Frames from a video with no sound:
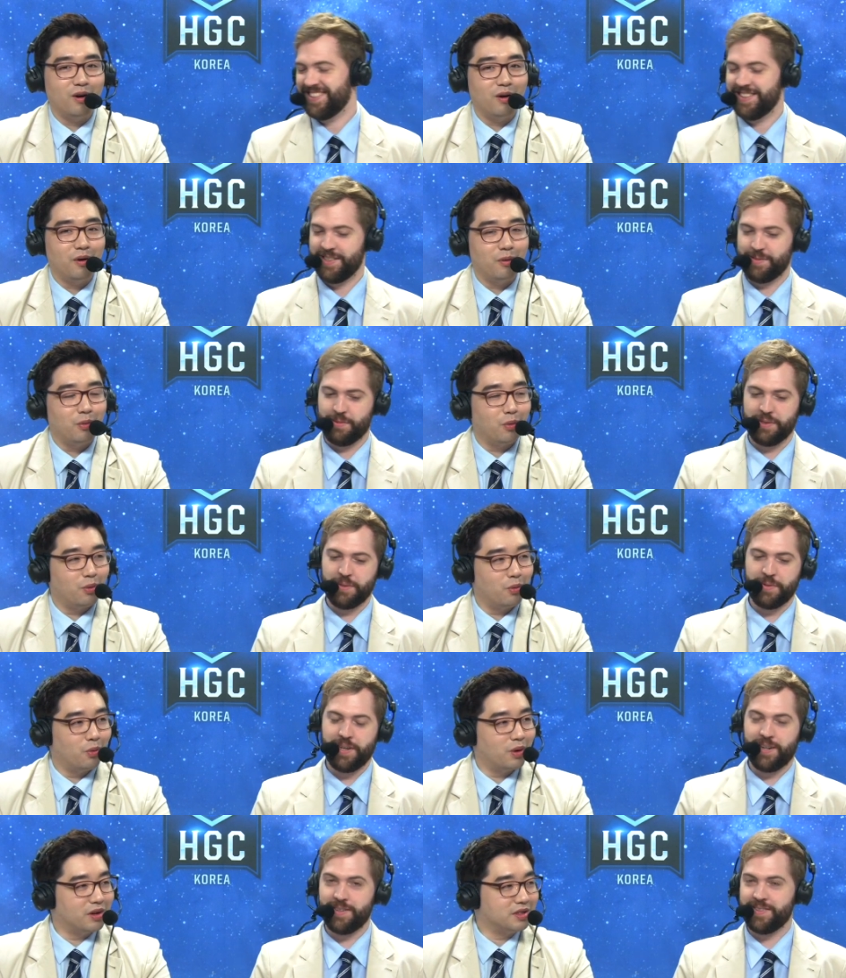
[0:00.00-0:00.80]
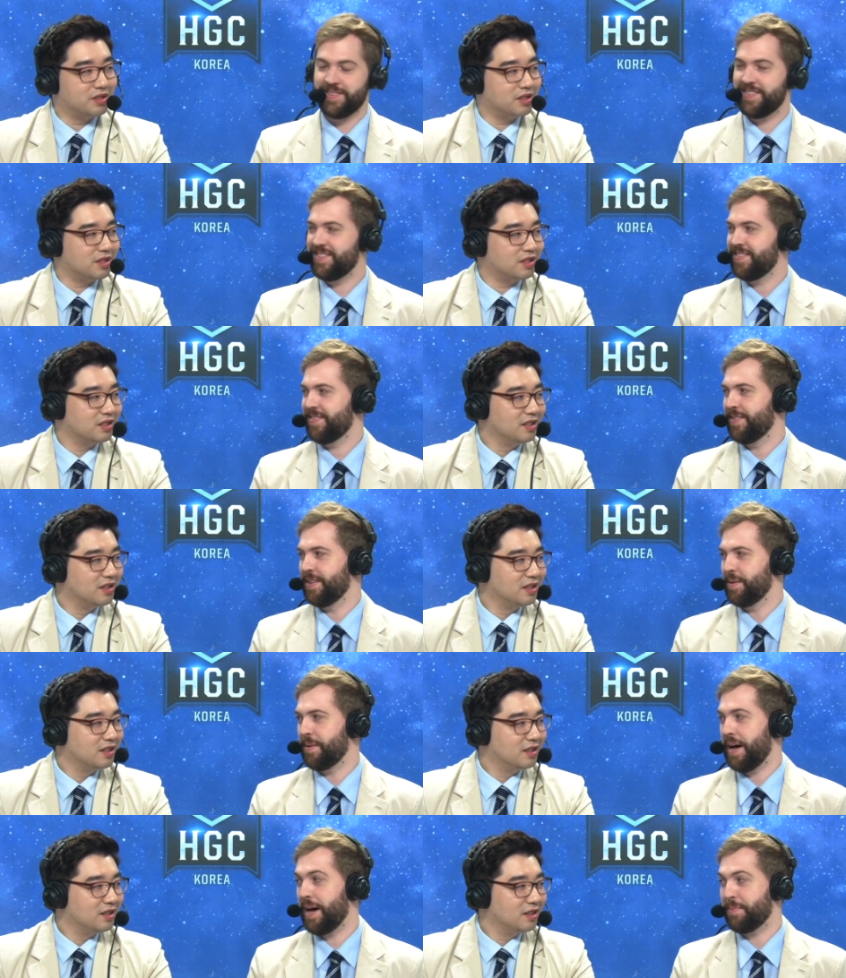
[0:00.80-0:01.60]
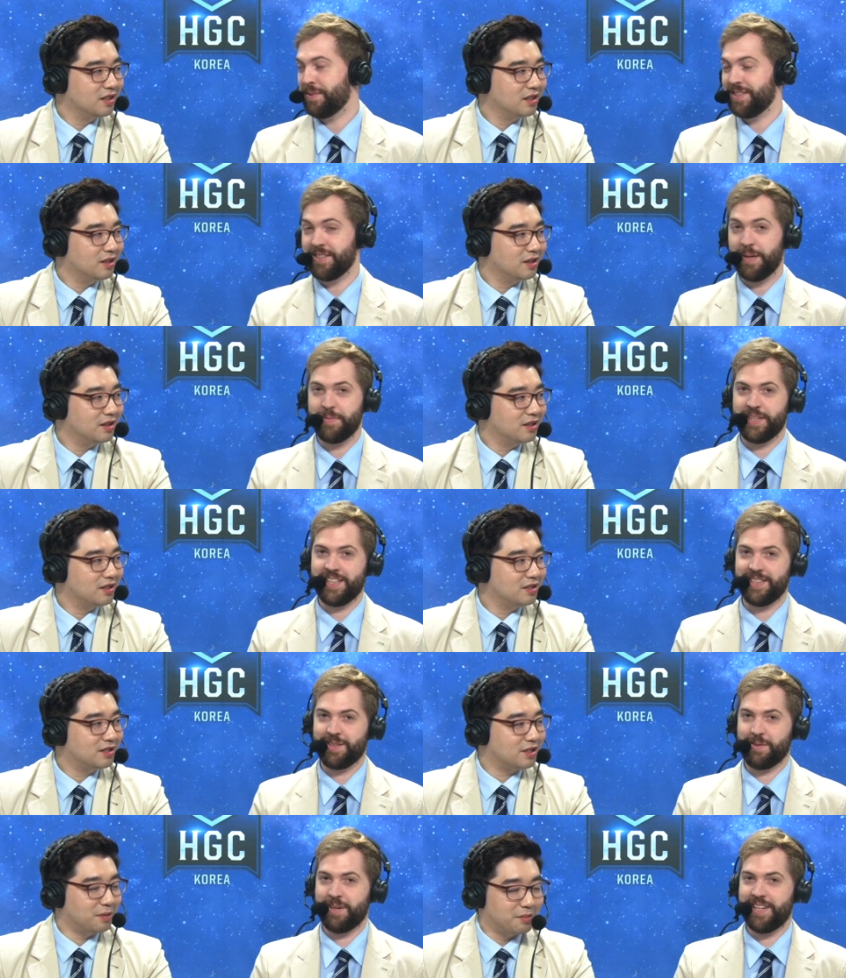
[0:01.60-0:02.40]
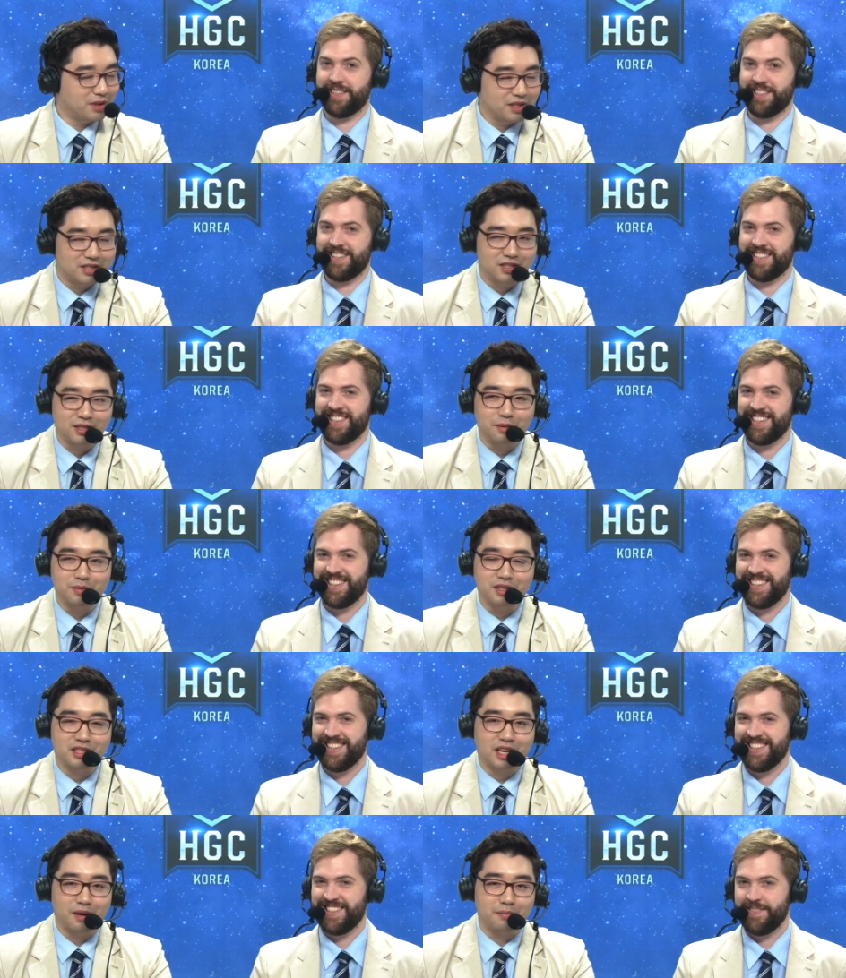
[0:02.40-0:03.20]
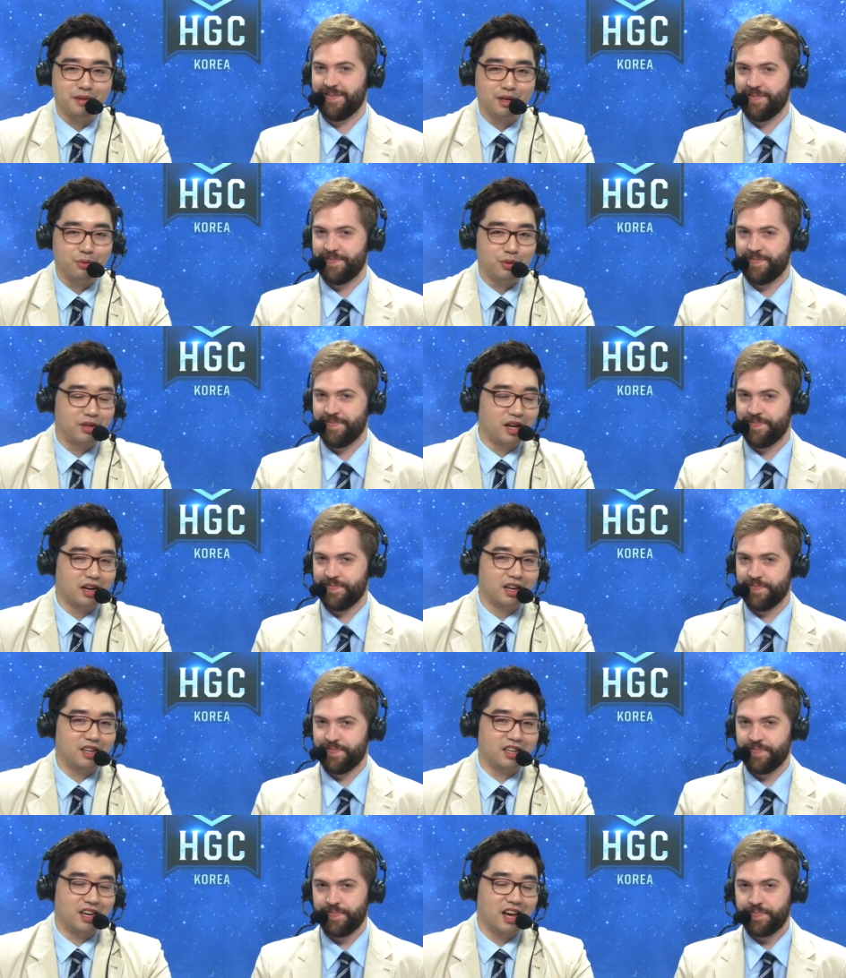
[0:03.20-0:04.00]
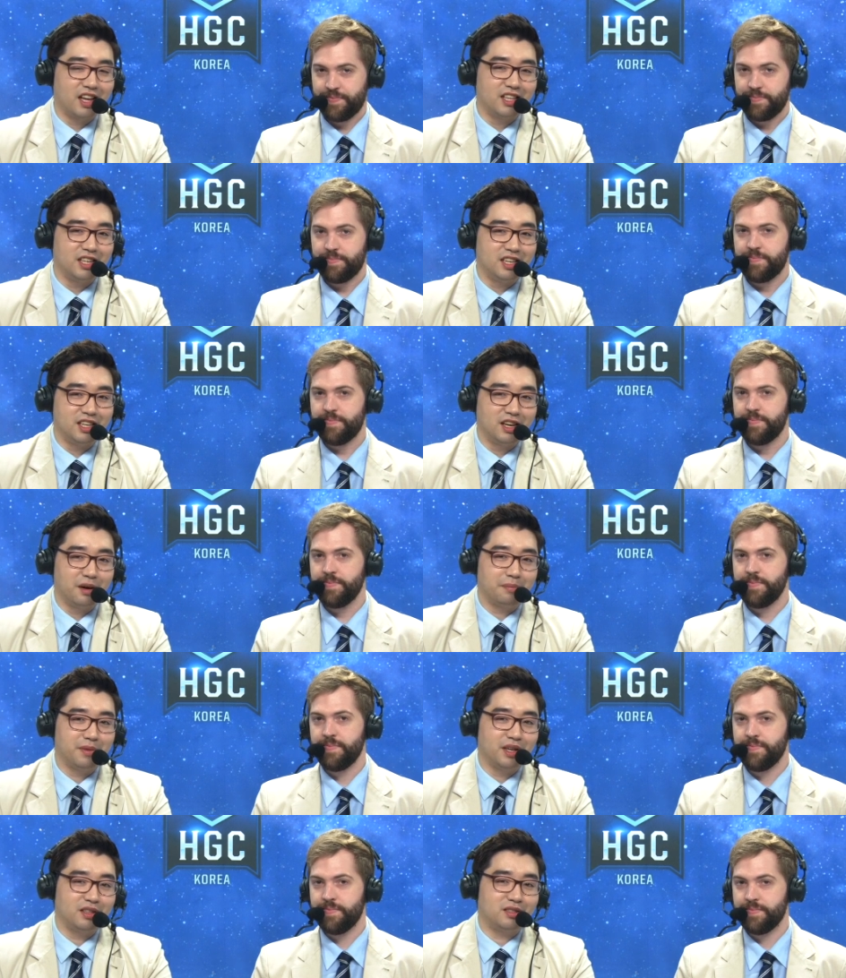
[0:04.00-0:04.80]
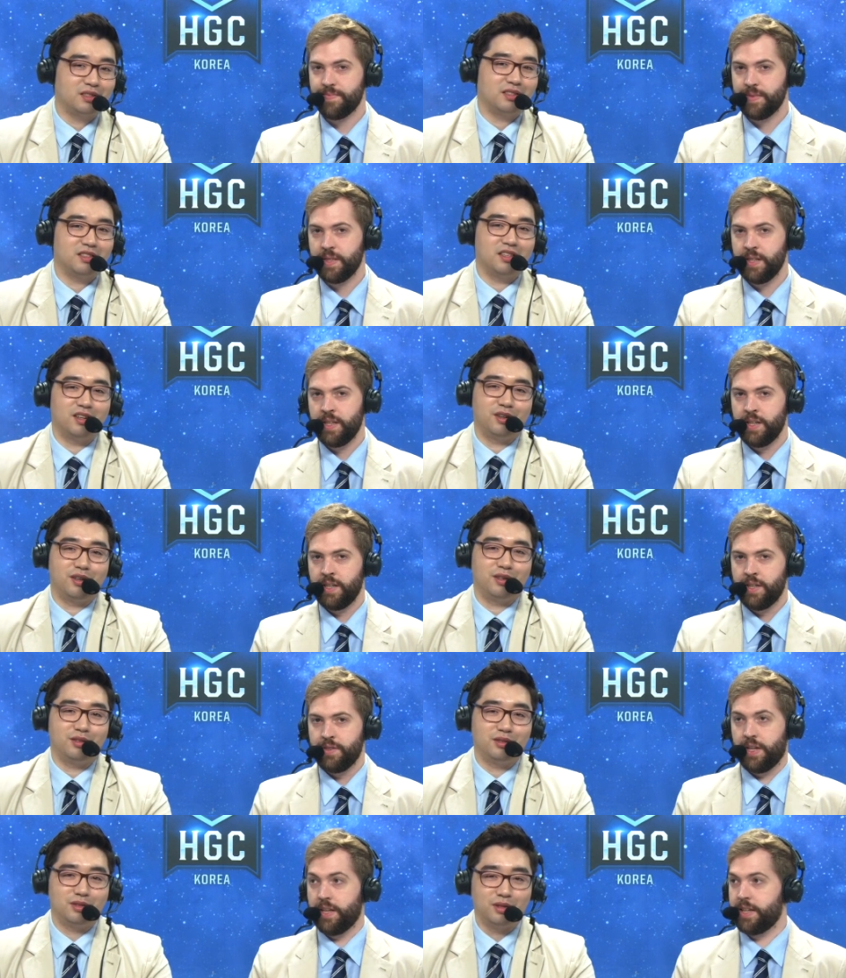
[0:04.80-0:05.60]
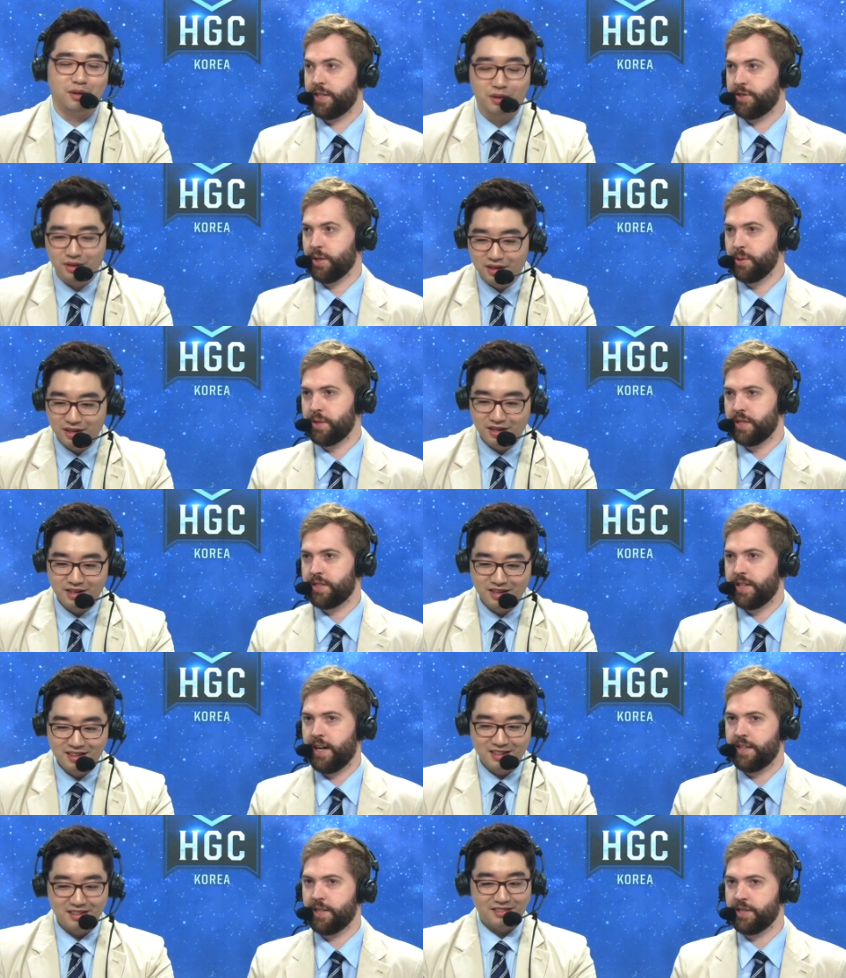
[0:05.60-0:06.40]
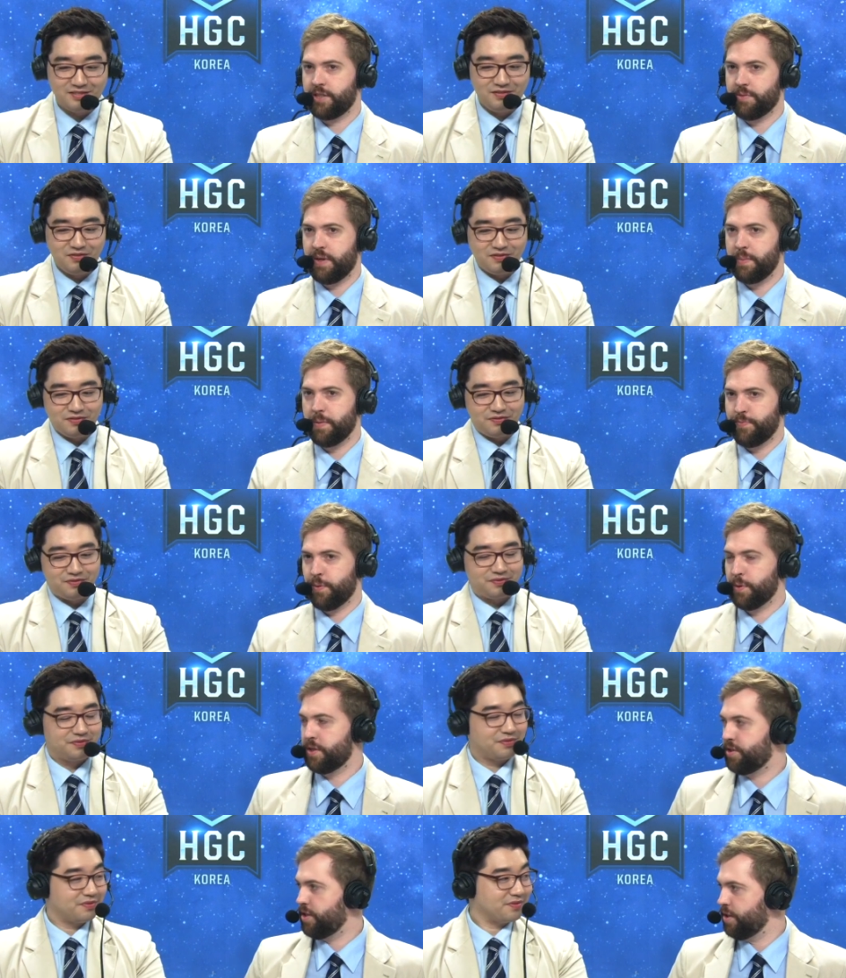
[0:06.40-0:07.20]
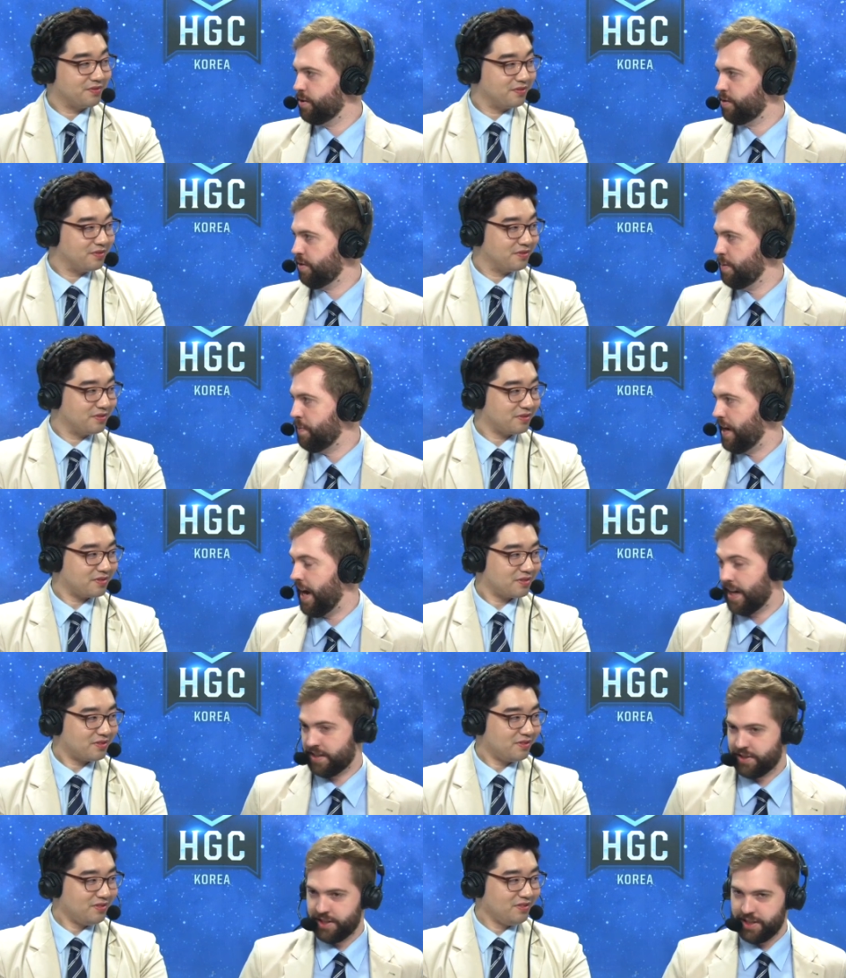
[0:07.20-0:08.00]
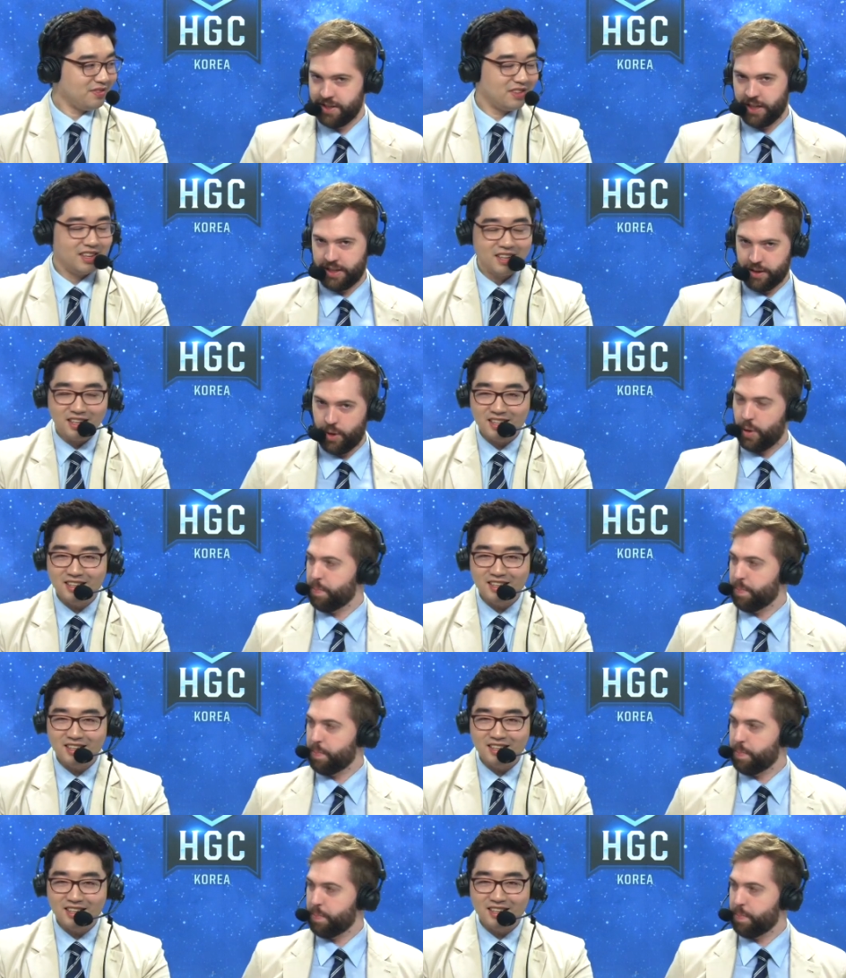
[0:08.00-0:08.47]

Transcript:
Speaker 1: It's really weird. What is it? What happened? Something is something's, crazy.
Speaker 2: Something's happening. We're not getting any updates in our ears. They like showed
Speaker 1: the standing screen before the cheer screen by accident, and like the whole